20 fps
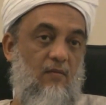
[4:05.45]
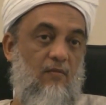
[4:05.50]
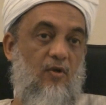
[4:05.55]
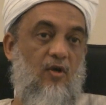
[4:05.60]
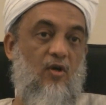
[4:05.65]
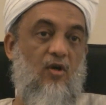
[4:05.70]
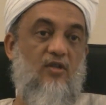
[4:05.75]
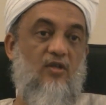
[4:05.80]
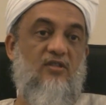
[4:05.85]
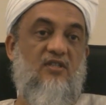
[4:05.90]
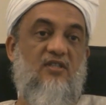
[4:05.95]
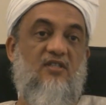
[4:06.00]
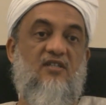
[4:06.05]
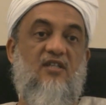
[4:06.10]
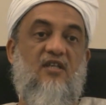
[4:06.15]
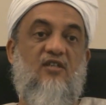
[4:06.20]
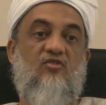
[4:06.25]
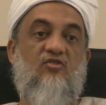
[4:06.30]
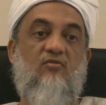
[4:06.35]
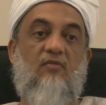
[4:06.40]
Because he
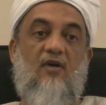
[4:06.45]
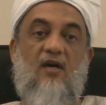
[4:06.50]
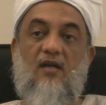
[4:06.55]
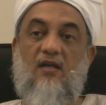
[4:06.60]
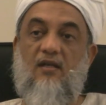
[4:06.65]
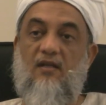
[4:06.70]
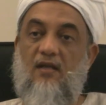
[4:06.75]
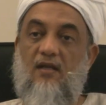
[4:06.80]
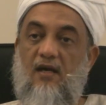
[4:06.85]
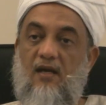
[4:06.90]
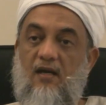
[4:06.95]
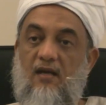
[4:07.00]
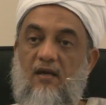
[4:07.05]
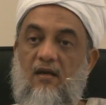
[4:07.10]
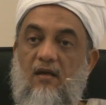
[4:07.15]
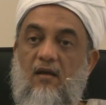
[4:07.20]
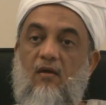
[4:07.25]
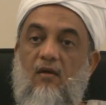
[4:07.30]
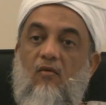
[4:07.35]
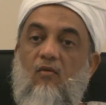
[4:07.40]
said
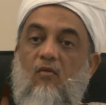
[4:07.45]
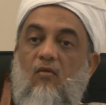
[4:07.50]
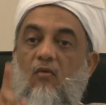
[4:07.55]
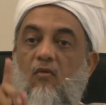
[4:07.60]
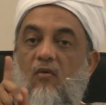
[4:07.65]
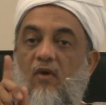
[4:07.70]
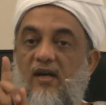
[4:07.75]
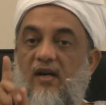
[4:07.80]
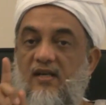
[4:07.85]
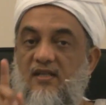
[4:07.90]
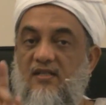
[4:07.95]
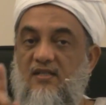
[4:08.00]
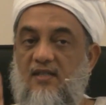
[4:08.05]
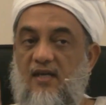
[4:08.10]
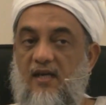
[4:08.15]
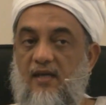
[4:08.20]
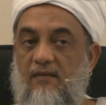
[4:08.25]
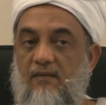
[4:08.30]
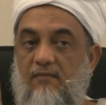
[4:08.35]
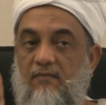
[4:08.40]
Subhanallah one
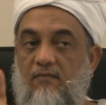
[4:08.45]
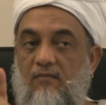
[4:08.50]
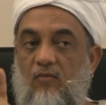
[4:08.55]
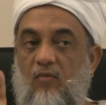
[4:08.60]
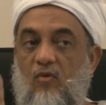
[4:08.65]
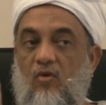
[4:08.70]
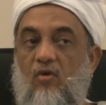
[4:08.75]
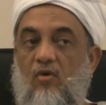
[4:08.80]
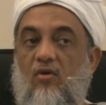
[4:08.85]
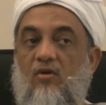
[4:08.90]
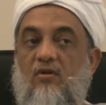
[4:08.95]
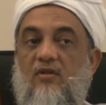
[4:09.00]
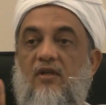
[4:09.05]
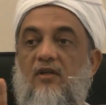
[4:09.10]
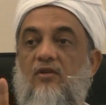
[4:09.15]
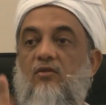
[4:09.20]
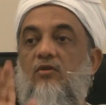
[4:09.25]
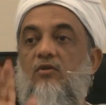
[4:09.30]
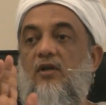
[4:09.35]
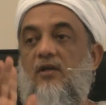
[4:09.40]
time more
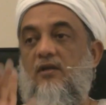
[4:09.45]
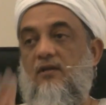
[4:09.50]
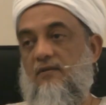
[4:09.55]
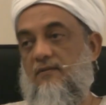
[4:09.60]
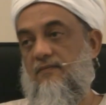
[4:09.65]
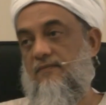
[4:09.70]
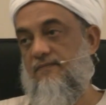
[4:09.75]
than you did.